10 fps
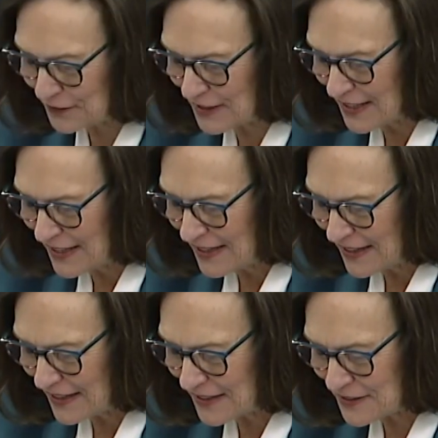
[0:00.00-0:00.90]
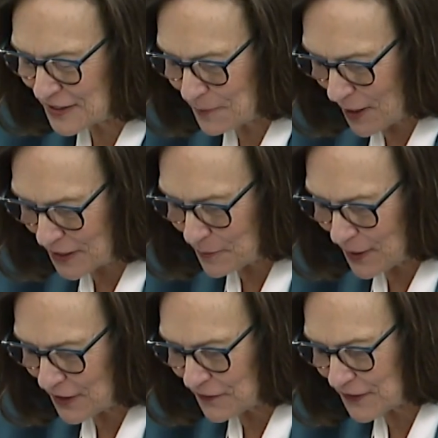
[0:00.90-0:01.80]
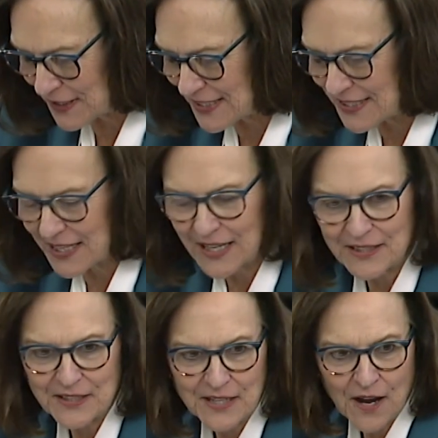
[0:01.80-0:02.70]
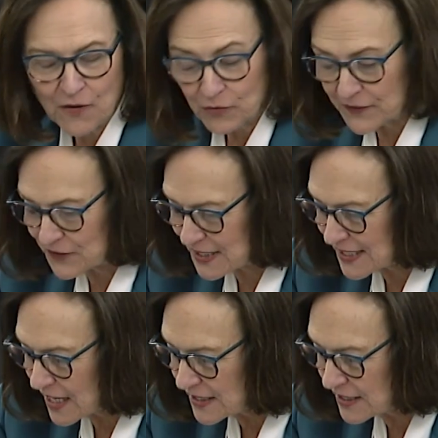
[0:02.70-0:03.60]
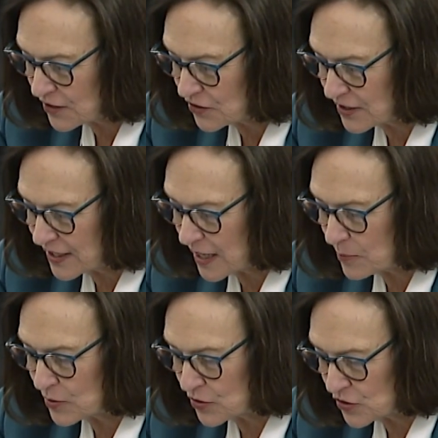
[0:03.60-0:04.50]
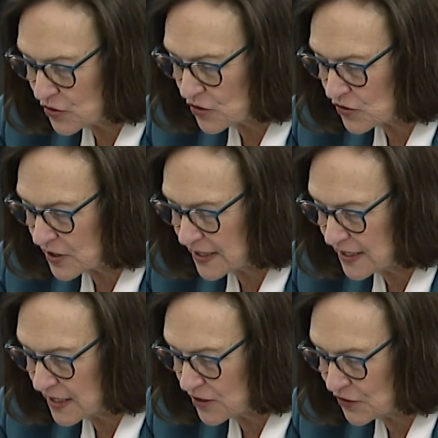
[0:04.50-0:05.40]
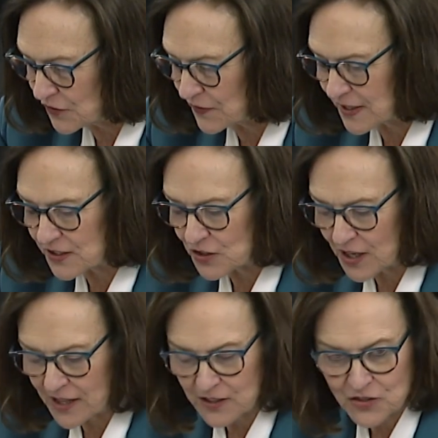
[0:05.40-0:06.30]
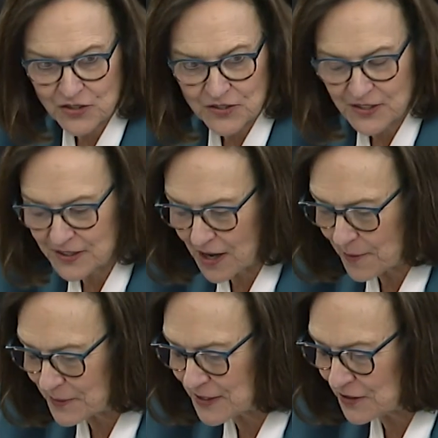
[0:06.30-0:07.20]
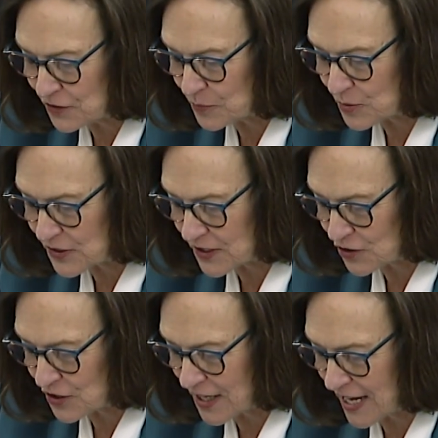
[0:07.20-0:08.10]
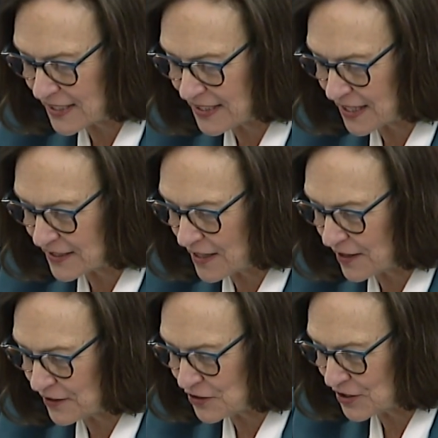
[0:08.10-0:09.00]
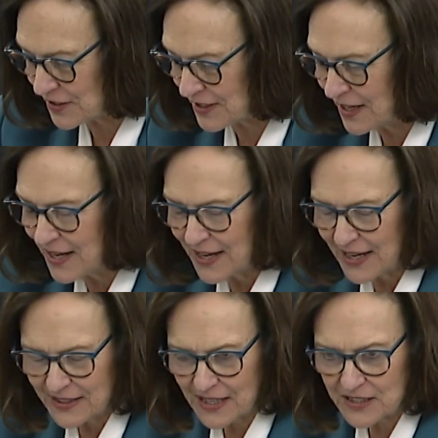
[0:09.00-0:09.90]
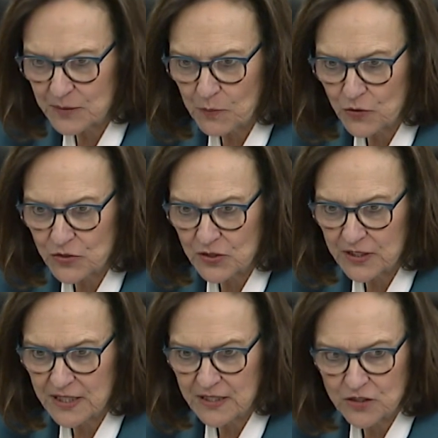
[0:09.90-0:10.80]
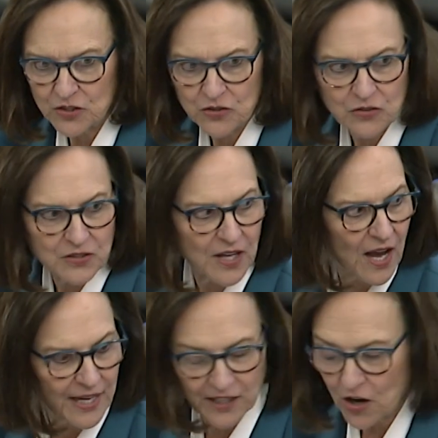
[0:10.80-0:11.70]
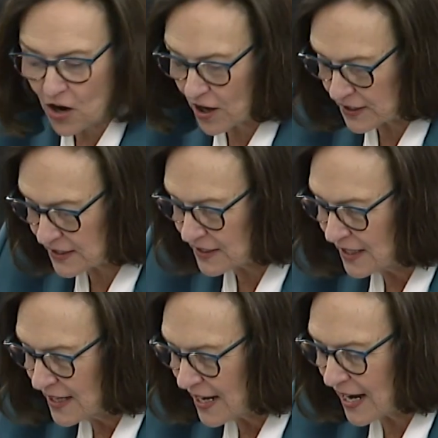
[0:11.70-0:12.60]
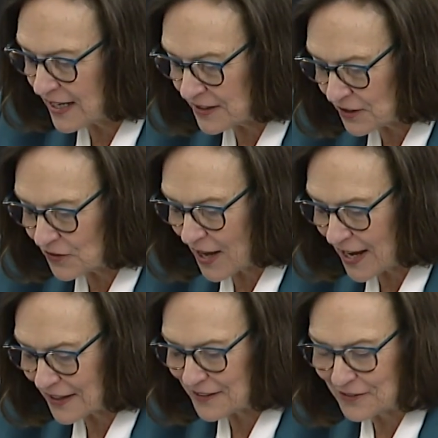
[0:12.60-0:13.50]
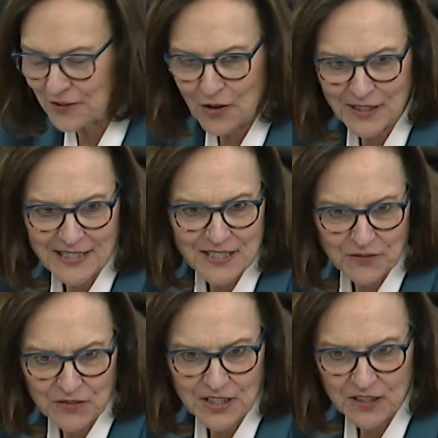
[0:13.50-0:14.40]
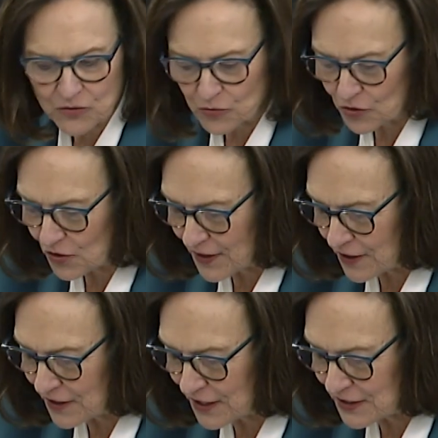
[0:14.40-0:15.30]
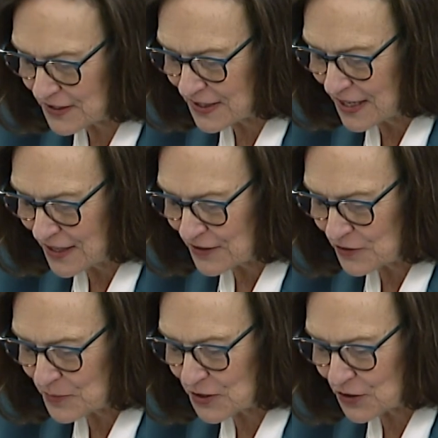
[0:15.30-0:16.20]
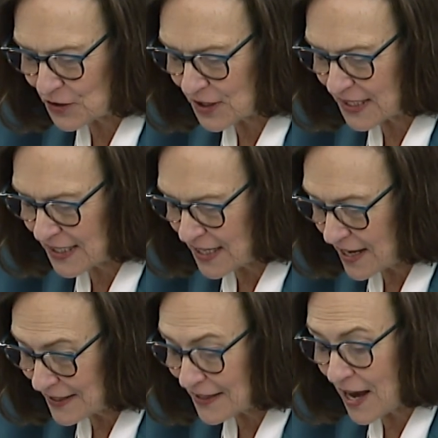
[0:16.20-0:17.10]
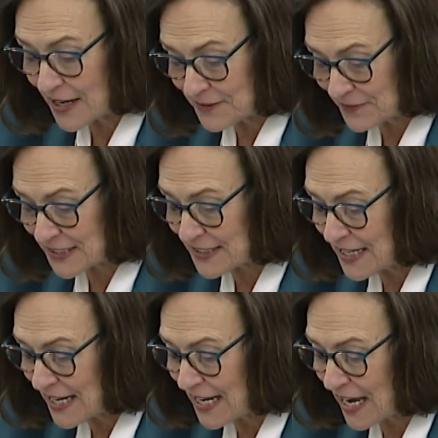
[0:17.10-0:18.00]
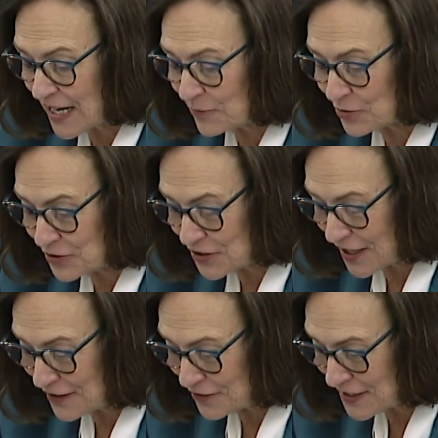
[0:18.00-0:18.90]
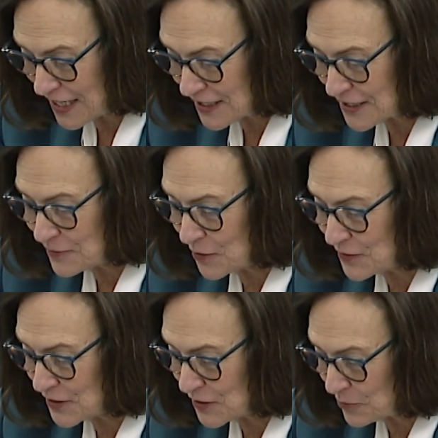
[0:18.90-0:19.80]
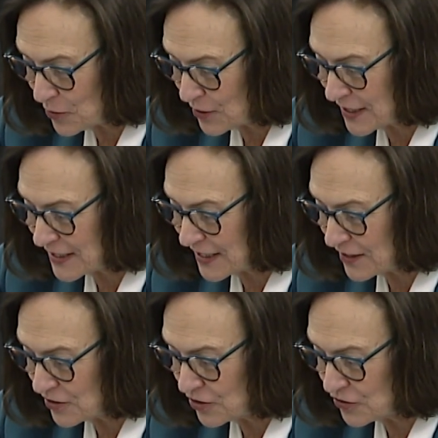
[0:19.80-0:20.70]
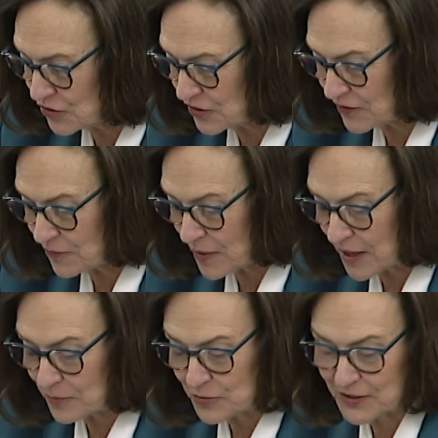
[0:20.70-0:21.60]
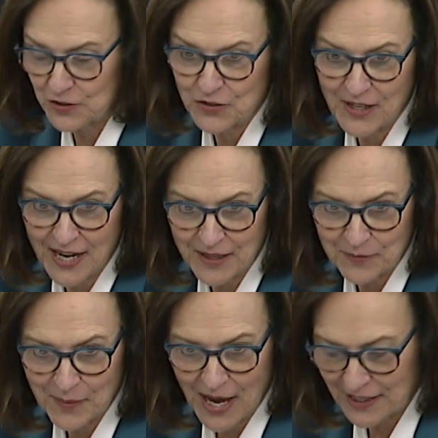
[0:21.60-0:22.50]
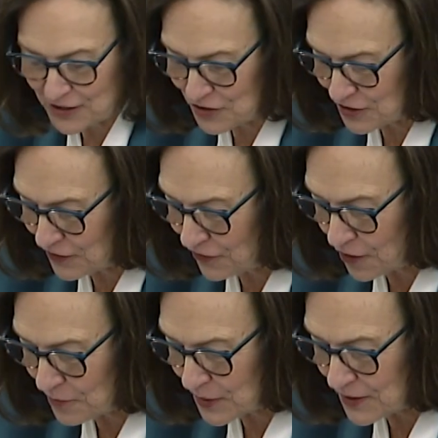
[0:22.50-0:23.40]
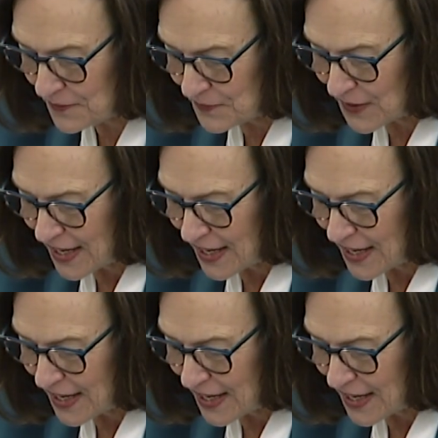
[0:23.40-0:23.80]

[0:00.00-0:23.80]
you. Uh, despite the benefits that uh, we've discussed here today, producers continue to face challenges adopting new precision ag technologies, and that's mostly due to the high costs and the lack of connectivity in rural areas. So, Mr. Hindman I appreciate your testimony supporting the inclusion of my precision ag package in the Farm Bill.